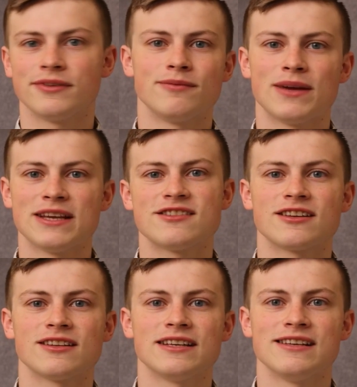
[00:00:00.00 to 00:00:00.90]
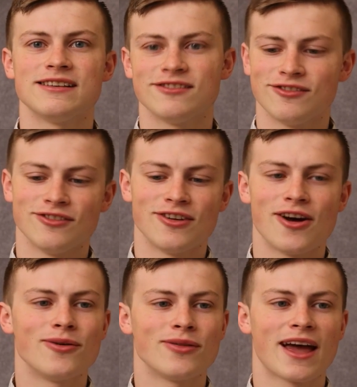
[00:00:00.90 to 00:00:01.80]
basically
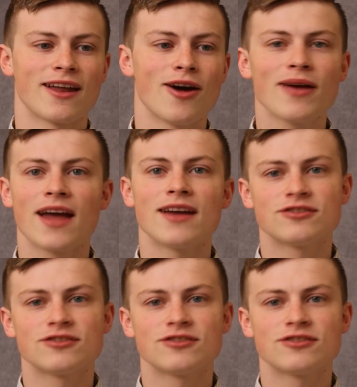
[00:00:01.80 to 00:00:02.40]
know that, okay,